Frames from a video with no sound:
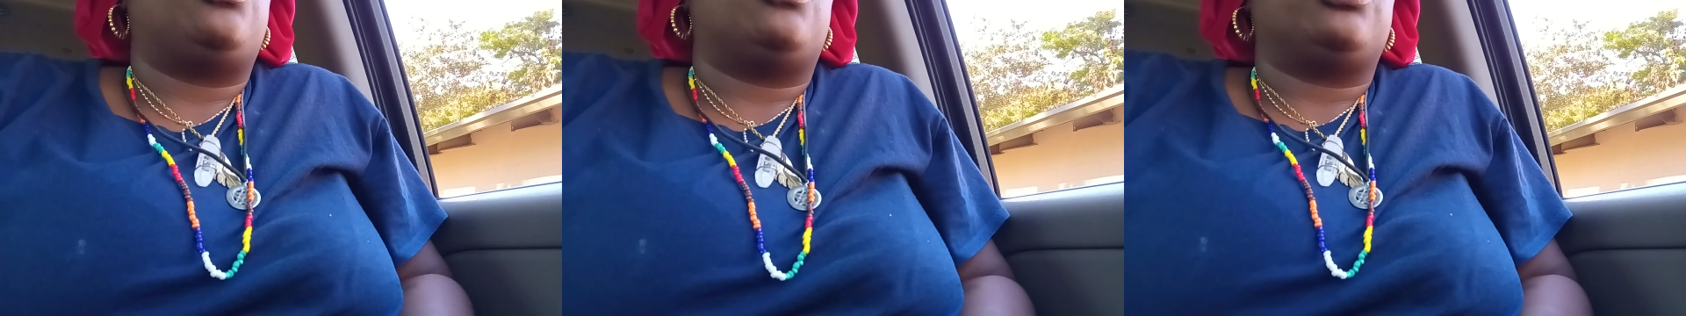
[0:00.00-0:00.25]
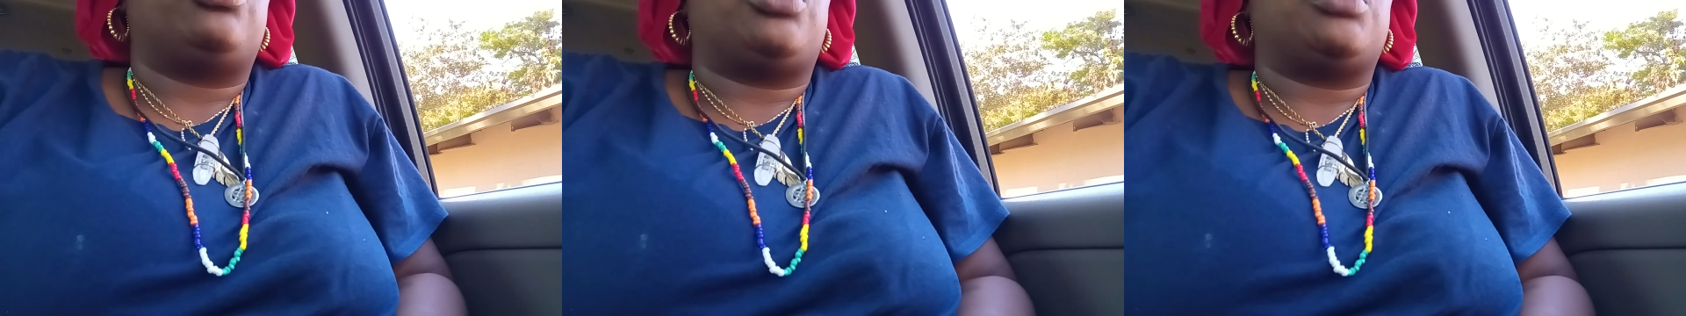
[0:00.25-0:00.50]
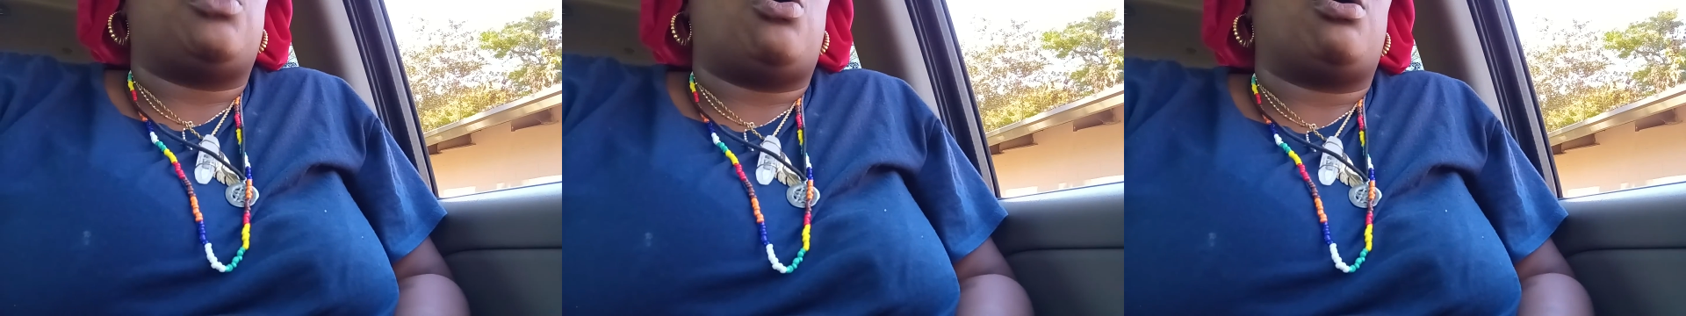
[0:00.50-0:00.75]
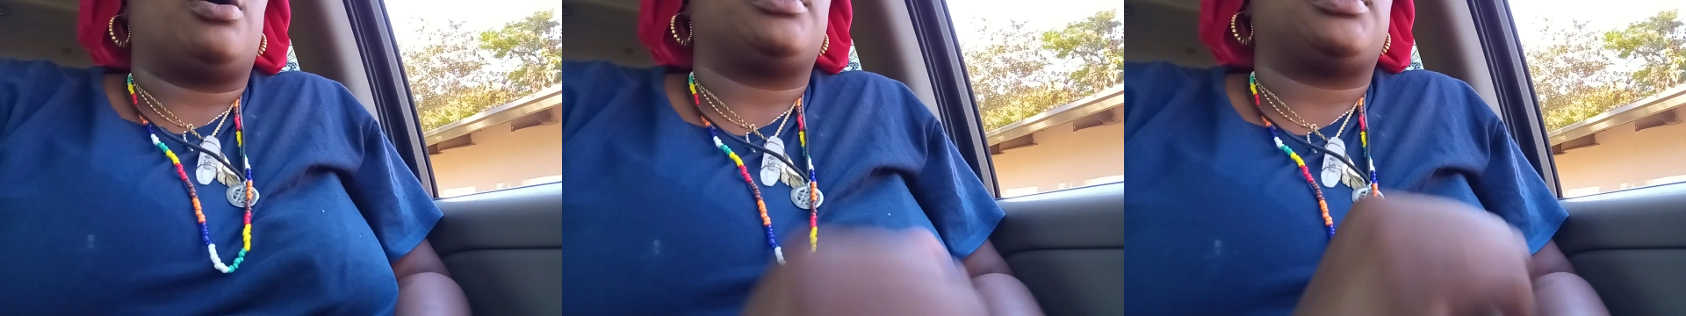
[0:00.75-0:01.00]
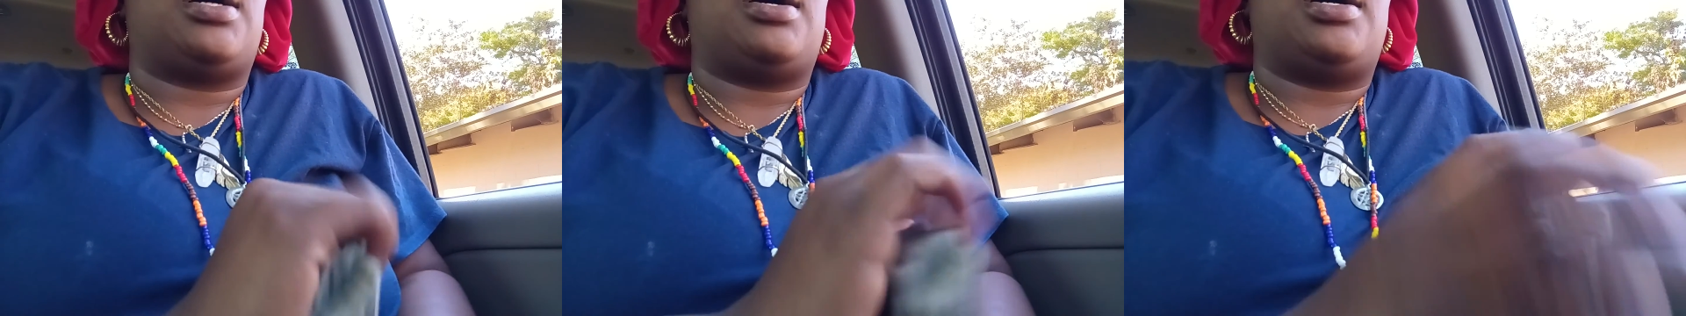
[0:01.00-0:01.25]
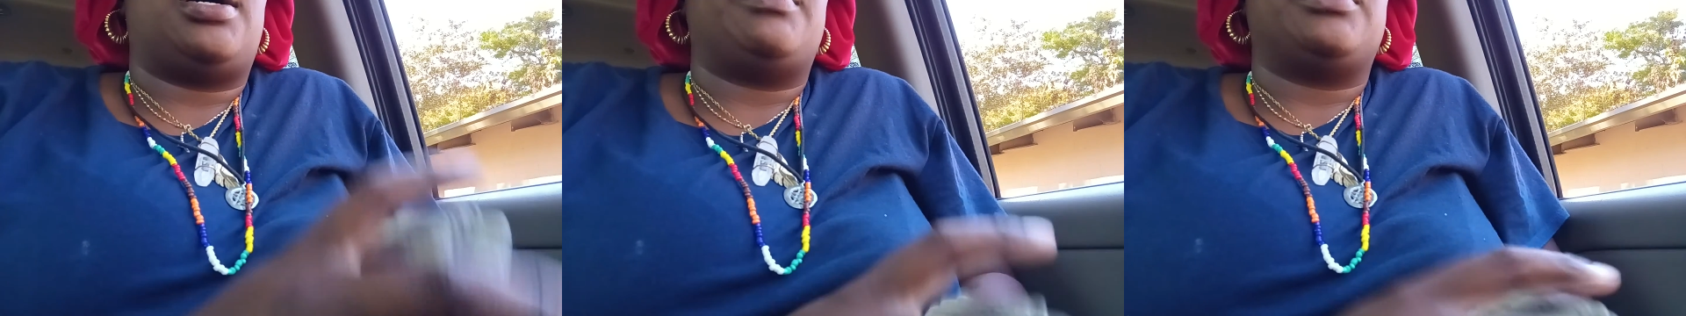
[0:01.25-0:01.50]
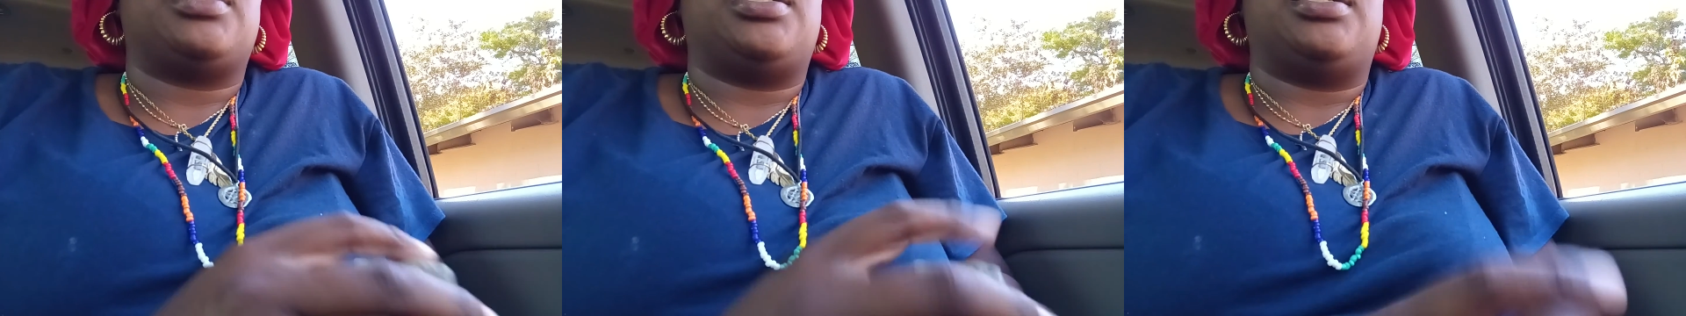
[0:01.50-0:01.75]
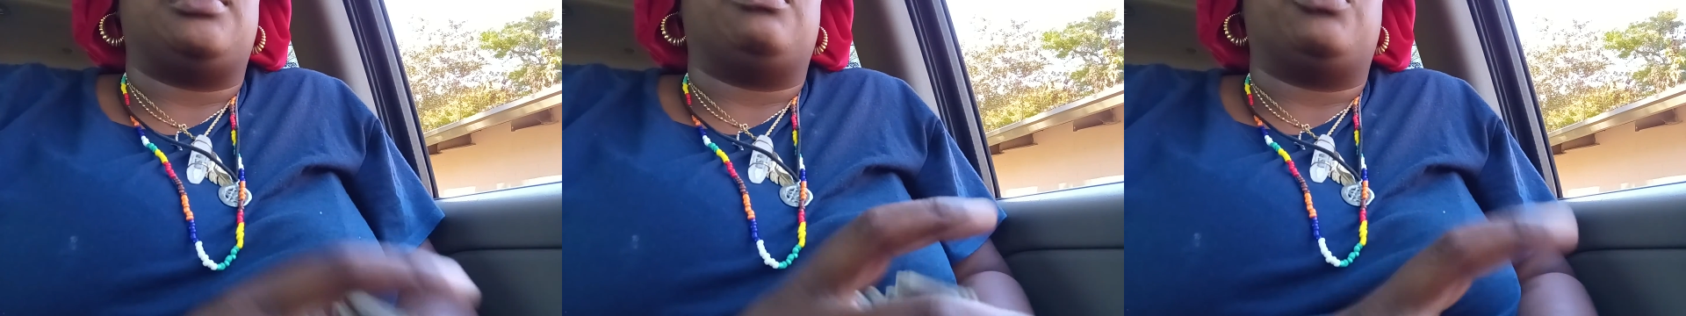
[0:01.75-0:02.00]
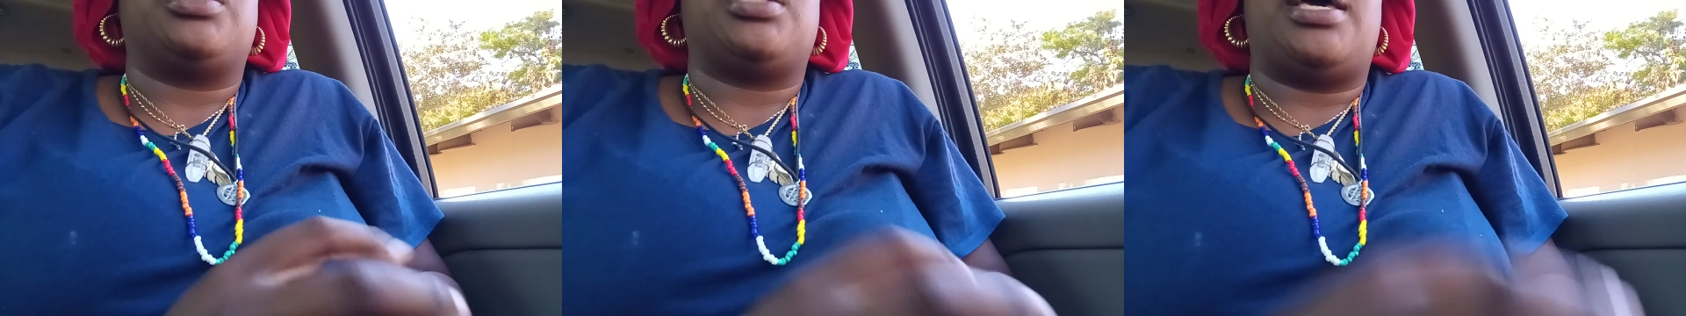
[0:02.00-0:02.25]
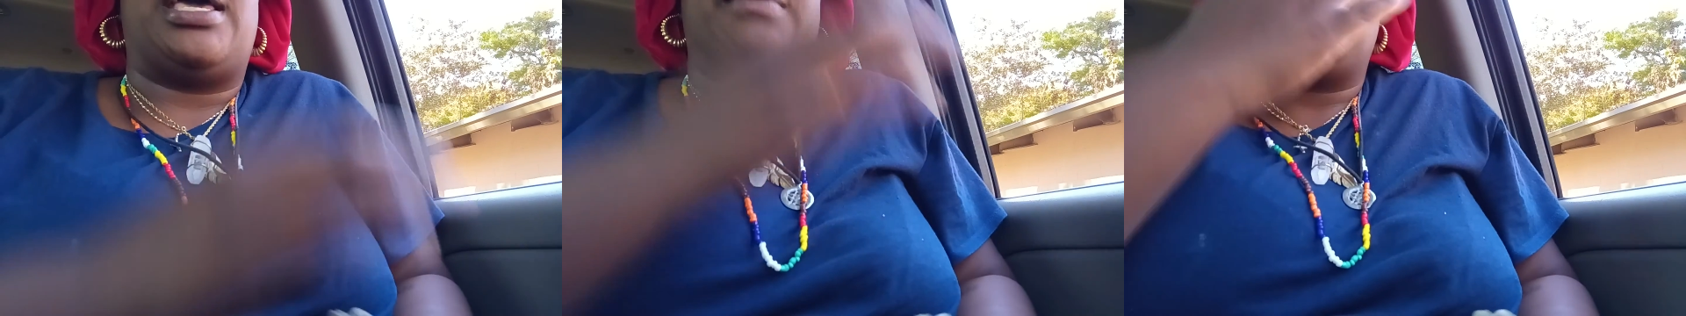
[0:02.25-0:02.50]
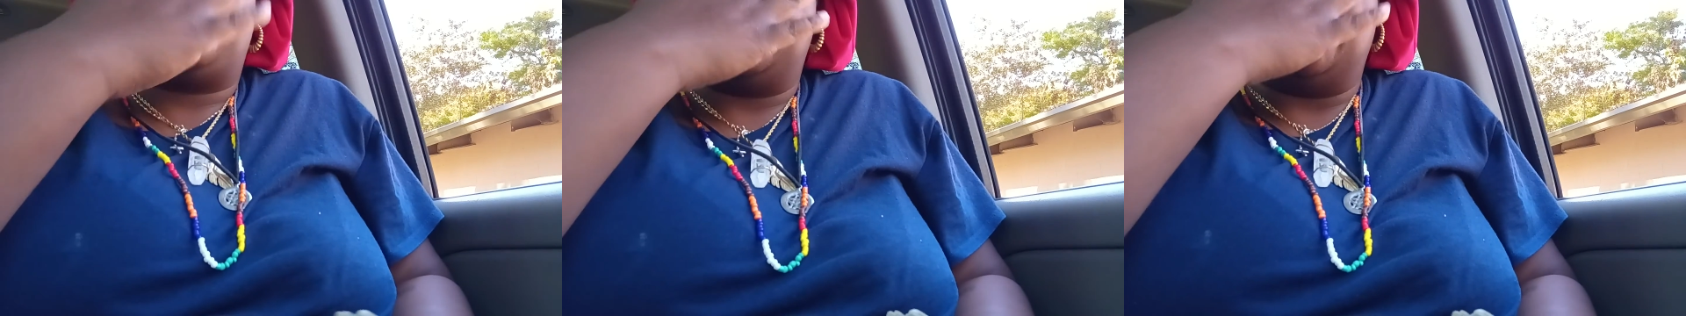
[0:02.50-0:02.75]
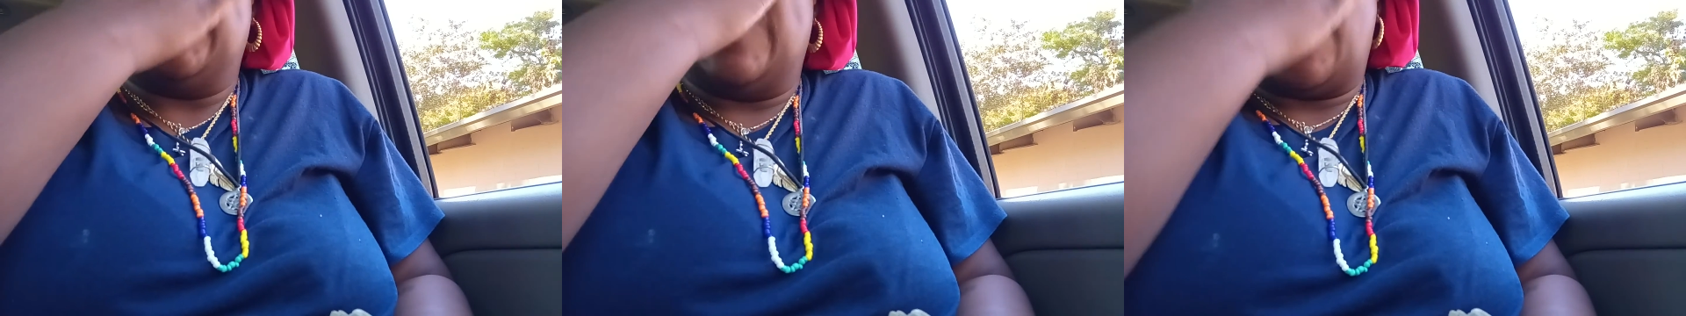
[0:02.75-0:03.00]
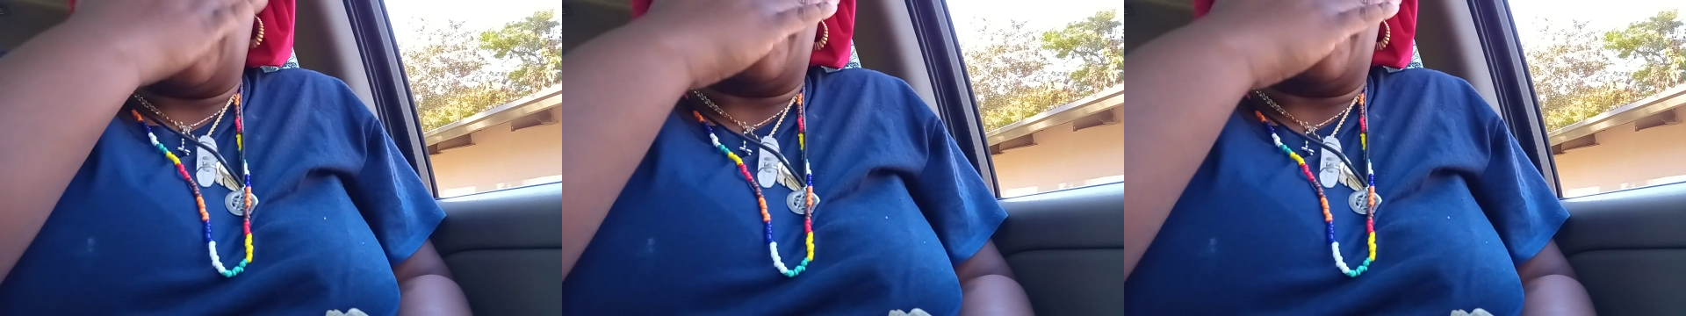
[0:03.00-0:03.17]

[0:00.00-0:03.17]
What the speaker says: Nobody's mouth can be seen.